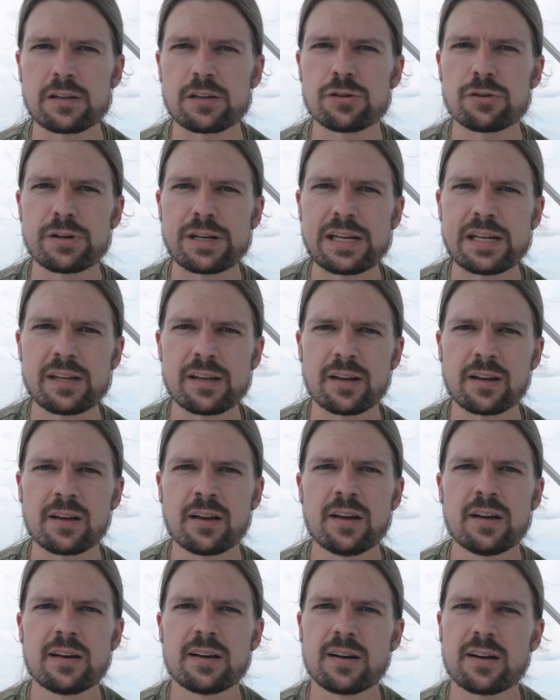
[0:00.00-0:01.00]
You're eating
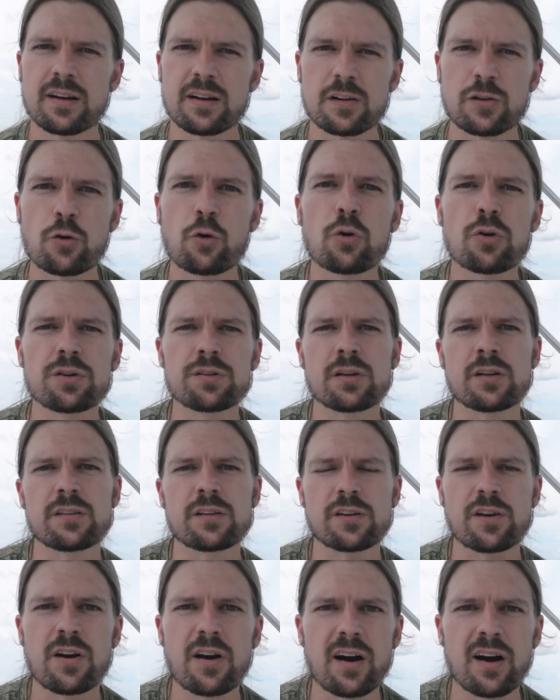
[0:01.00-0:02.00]
uh, corn on
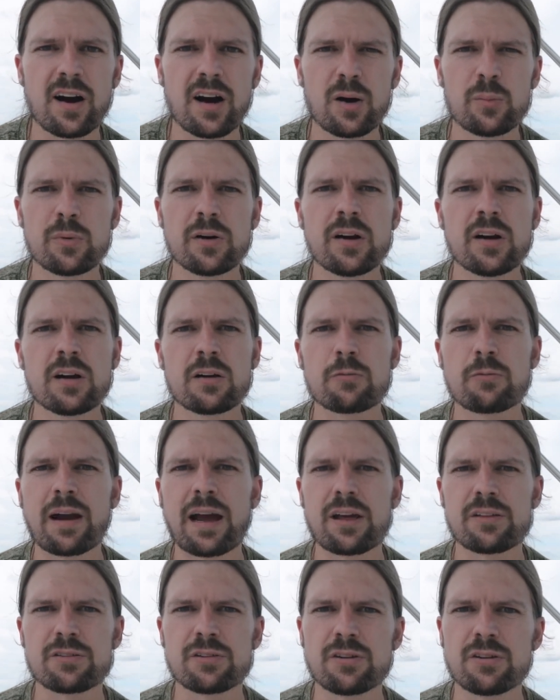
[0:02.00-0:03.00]
the cob
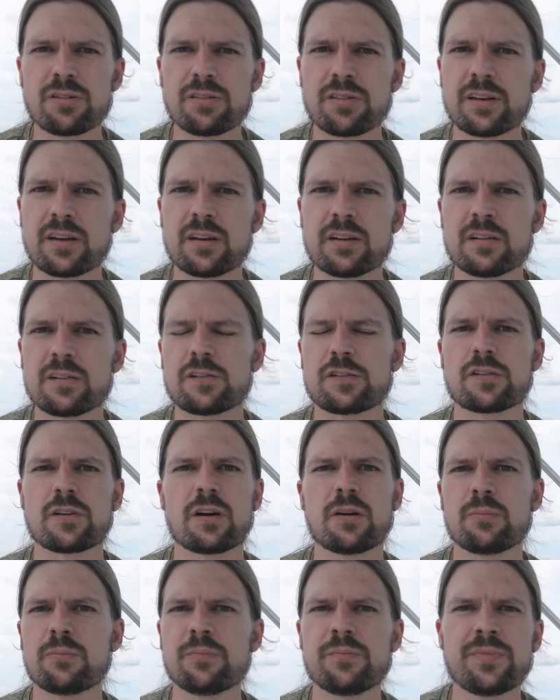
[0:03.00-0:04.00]
rather than
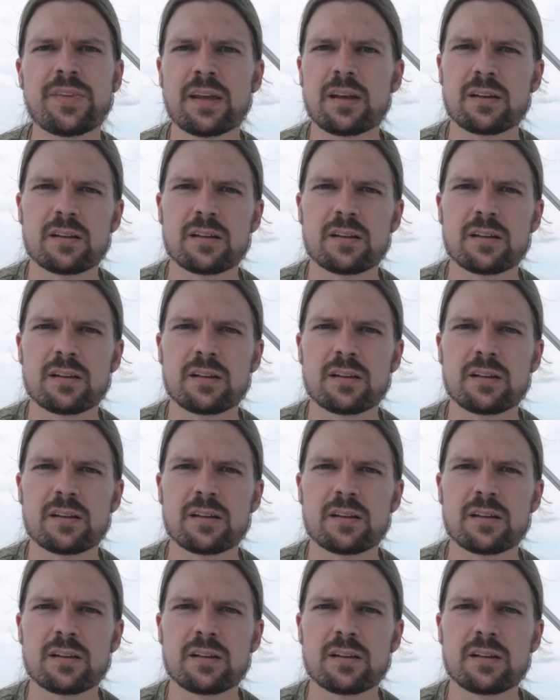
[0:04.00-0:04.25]
some